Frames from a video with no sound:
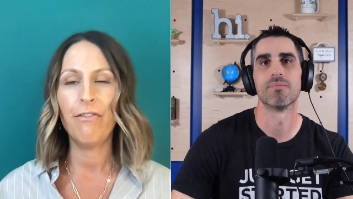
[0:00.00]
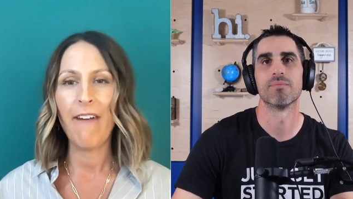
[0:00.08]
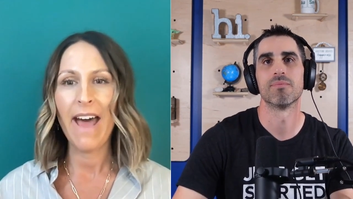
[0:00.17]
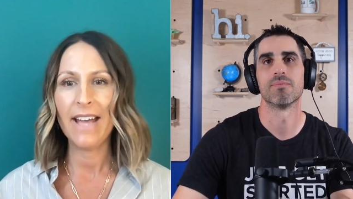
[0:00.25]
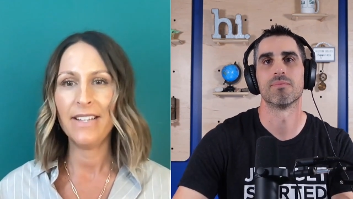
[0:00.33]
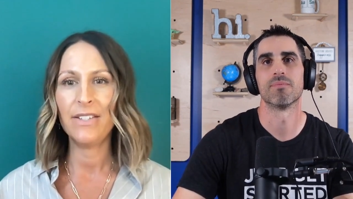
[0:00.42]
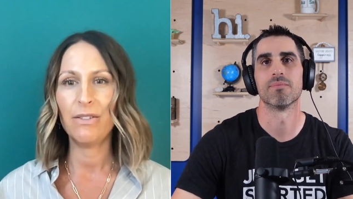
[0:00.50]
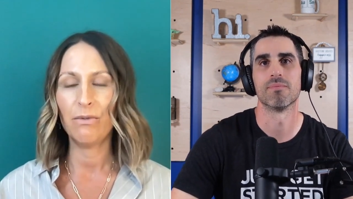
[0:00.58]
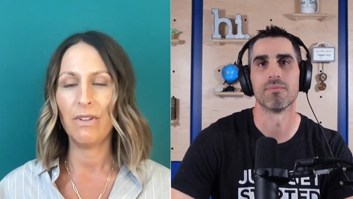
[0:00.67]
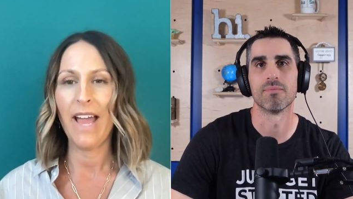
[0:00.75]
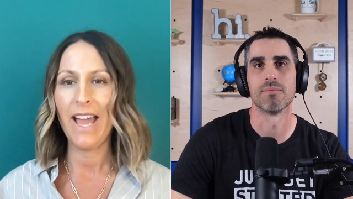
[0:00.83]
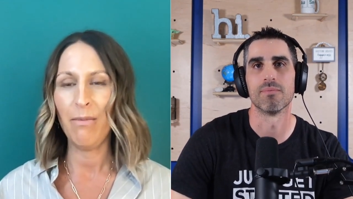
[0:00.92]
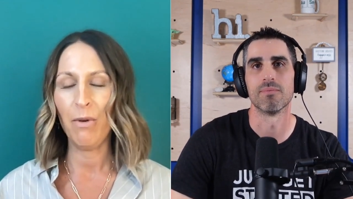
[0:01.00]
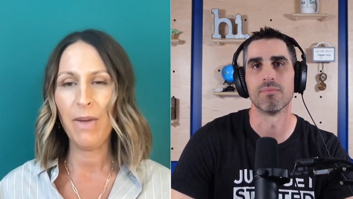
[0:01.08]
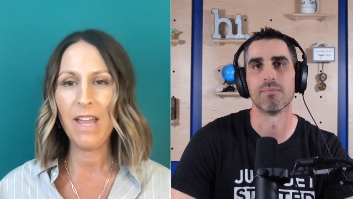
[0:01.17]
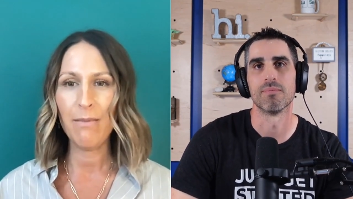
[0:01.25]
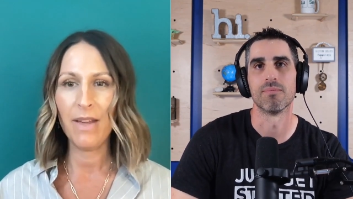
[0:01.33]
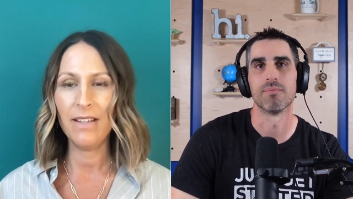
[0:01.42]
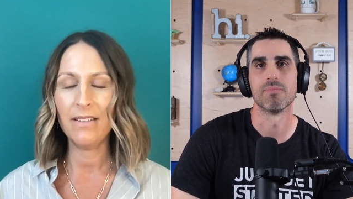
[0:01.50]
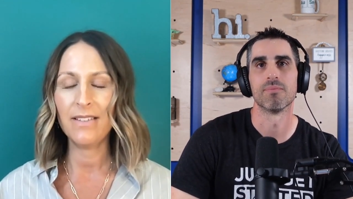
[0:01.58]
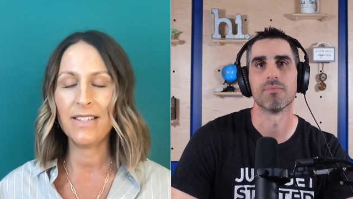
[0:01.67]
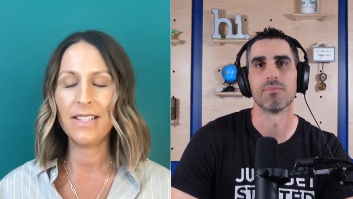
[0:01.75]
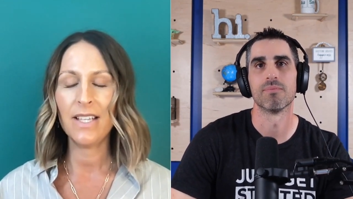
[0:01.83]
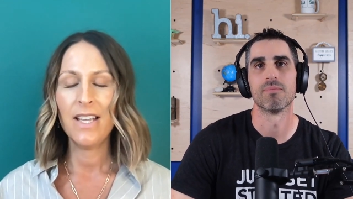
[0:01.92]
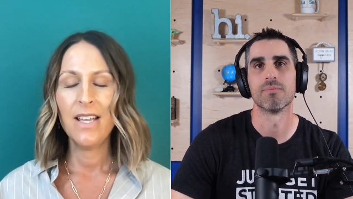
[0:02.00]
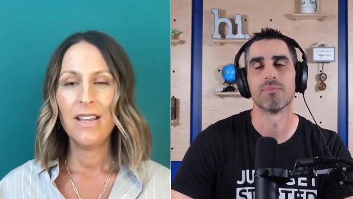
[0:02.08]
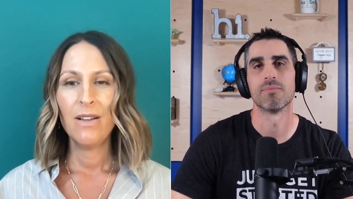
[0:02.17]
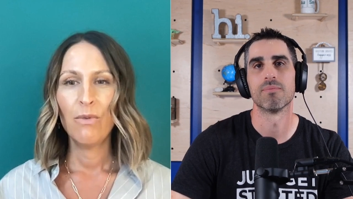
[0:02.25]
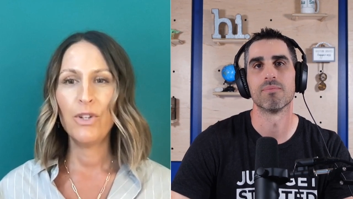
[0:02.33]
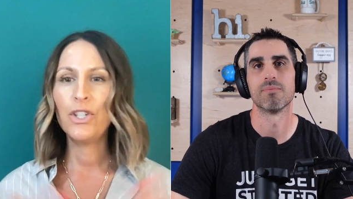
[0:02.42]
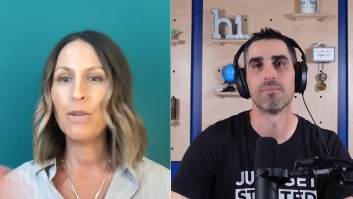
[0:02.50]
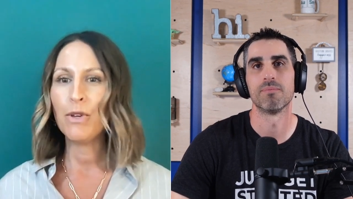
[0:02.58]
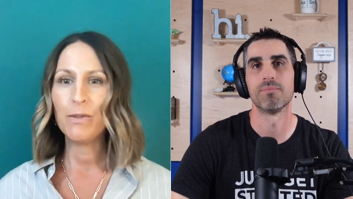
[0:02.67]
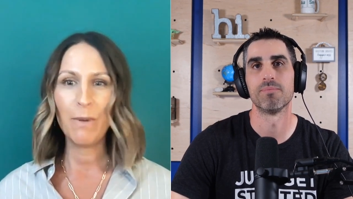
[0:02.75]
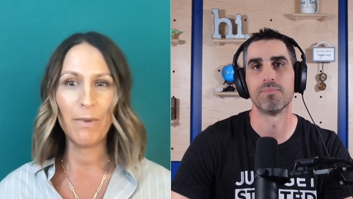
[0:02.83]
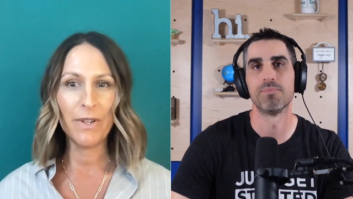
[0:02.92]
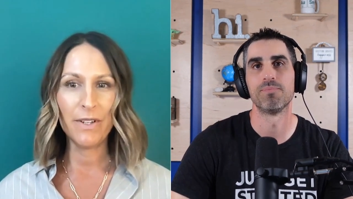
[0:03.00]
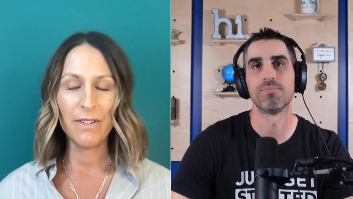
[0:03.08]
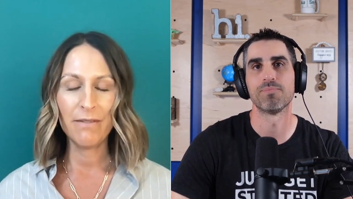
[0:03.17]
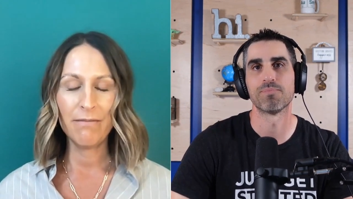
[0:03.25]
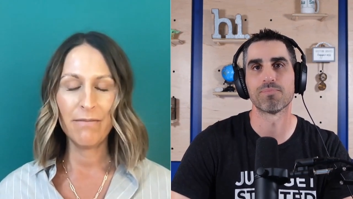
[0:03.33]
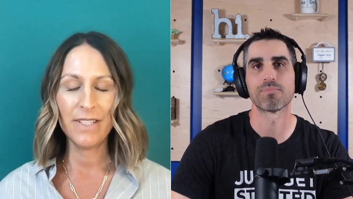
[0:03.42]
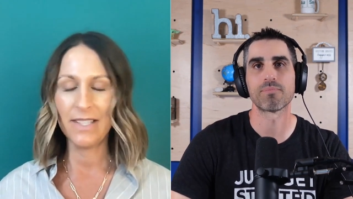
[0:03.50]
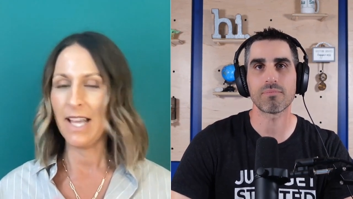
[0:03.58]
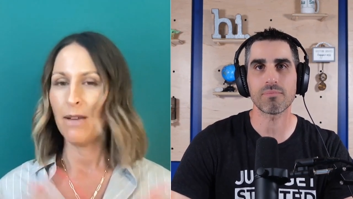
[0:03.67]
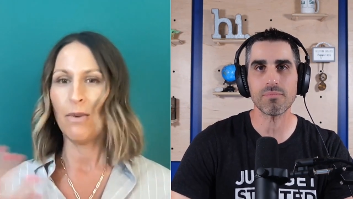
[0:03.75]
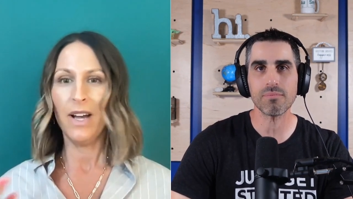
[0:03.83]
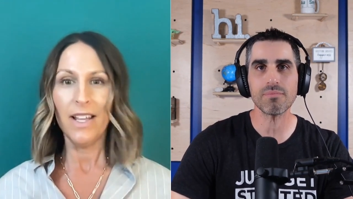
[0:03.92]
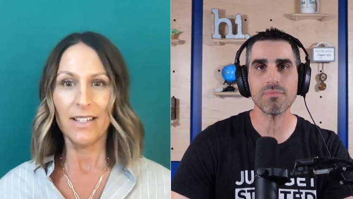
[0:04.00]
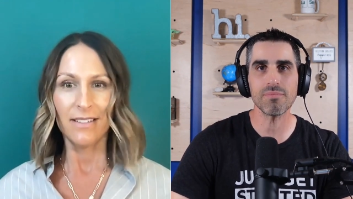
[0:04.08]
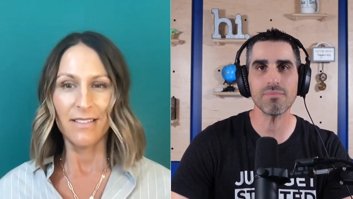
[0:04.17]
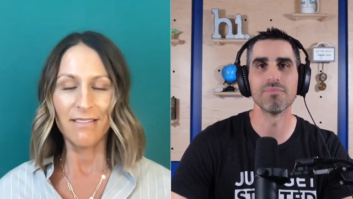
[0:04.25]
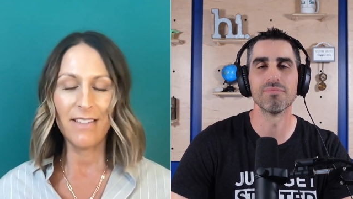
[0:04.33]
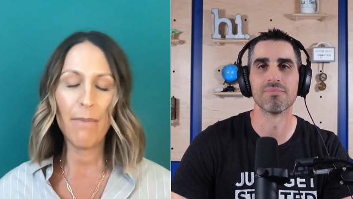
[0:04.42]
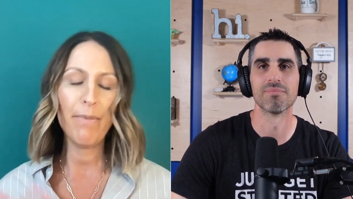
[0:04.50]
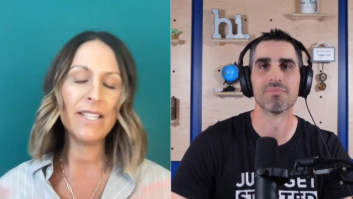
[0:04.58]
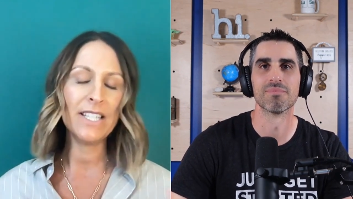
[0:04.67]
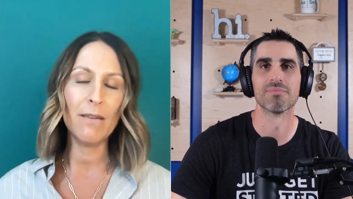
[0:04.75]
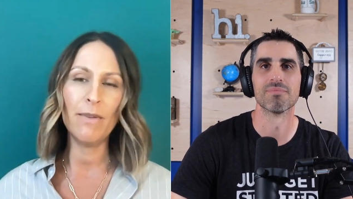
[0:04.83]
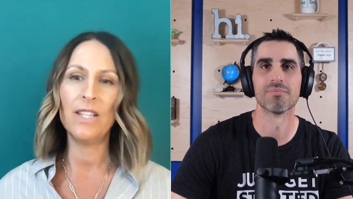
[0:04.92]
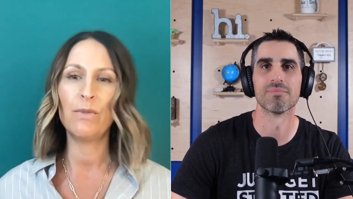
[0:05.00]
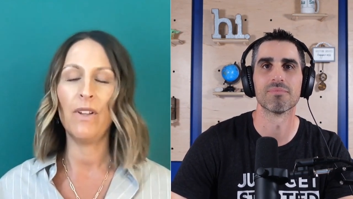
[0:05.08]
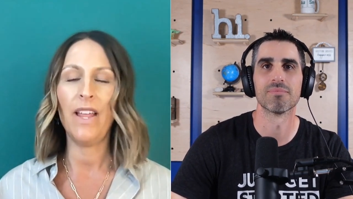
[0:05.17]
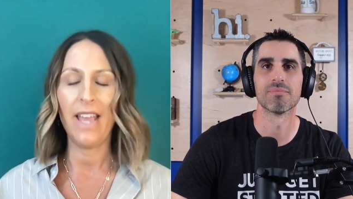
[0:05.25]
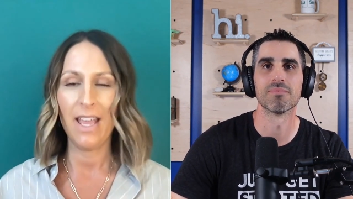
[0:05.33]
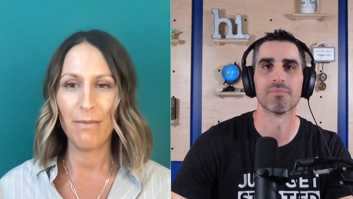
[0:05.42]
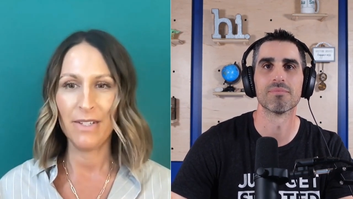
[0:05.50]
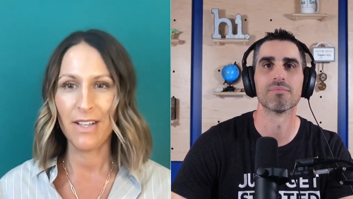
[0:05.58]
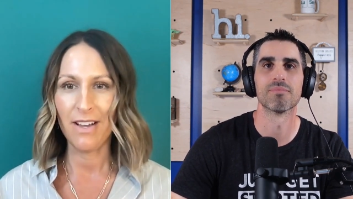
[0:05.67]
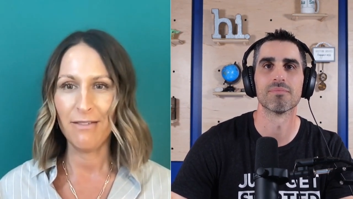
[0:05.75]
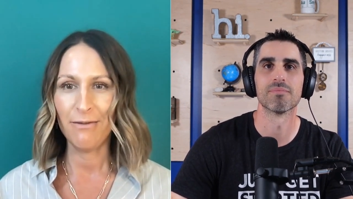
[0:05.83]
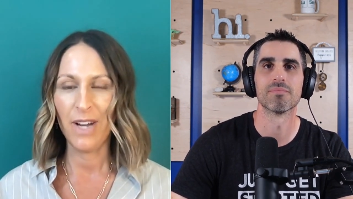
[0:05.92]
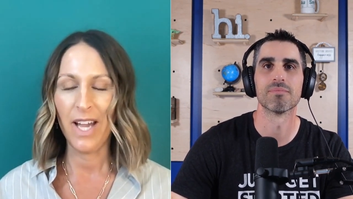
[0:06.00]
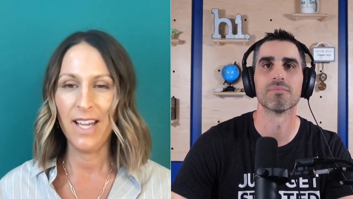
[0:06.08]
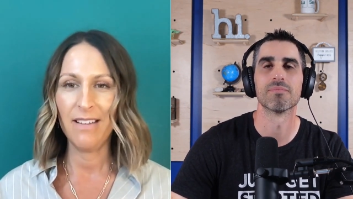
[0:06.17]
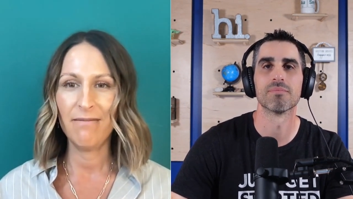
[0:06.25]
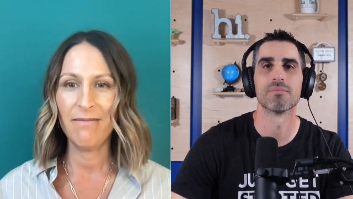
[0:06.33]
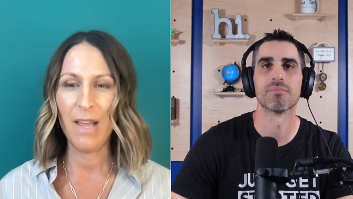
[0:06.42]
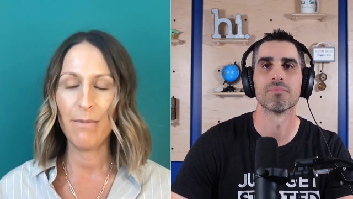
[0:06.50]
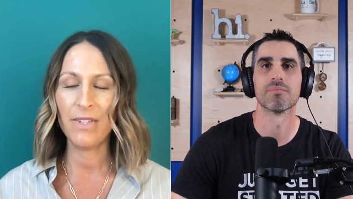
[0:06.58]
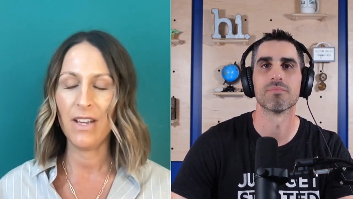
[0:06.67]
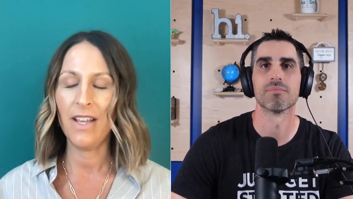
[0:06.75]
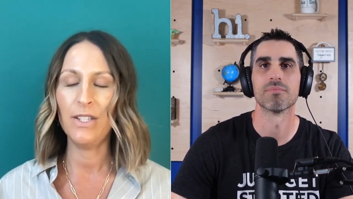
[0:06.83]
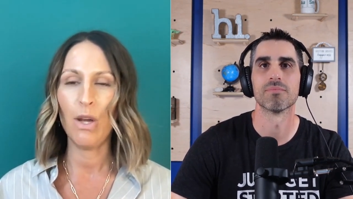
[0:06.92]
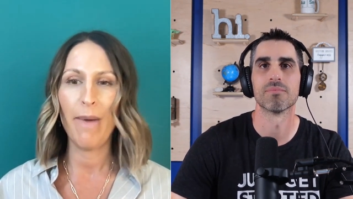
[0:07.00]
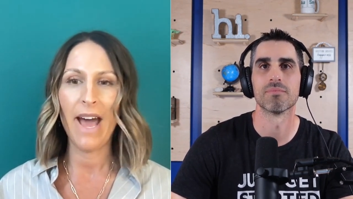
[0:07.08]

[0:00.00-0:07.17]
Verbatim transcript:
Speaker 1: for fast, reliable payments, which to most people is like, what? That basically means we're like Amazon, right? Amazon gets you